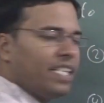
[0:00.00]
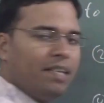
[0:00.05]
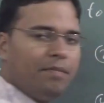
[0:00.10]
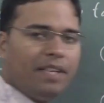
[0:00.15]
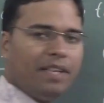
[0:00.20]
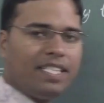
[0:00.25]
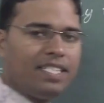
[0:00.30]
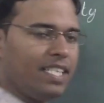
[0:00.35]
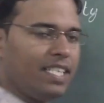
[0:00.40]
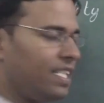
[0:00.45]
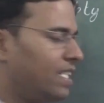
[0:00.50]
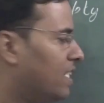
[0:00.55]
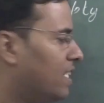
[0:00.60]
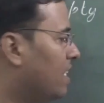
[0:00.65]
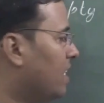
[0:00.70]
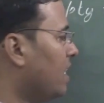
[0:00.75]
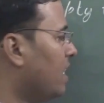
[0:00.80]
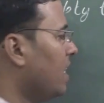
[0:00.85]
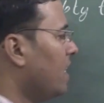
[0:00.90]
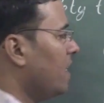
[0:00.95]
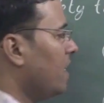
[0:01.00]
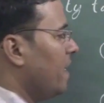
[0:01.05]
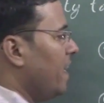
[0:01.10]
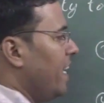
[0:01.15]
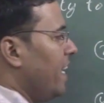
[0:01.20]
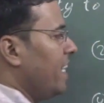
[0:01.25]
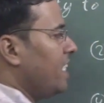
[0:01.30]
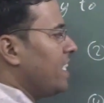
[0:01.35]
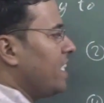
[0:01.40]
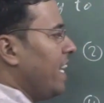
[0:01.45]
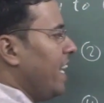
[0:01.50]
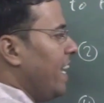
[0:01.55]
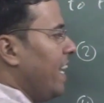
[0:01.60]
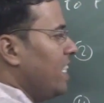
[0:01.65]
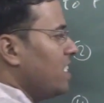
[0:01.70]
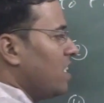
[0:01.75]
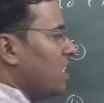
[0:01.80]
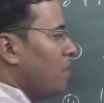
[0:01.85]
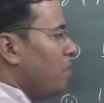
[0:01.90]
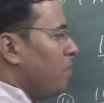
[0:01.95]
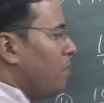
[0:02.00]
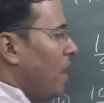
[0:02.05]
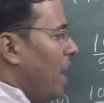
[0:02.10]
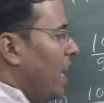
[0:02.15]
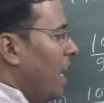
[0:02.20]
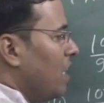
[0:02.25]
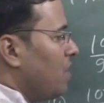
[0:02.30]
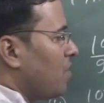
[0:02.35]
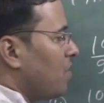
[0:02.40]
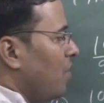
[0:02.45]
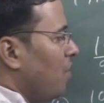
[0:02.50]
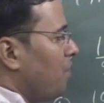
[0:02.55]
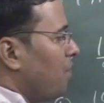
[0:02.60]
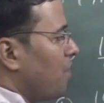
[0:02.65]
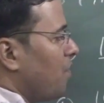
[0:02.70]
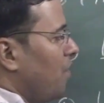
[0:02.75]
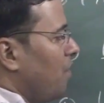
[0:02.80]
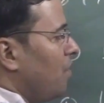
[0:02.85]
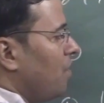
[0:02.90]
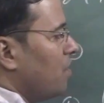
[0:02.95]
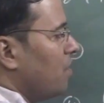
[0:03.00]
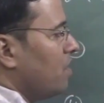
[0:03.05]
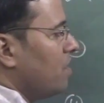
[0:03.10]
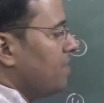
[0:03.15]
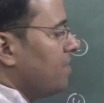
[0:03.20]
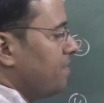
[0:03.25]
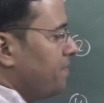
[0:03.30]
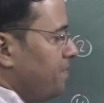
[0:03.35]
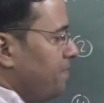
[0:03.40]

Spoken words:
imagine it as a part of cone.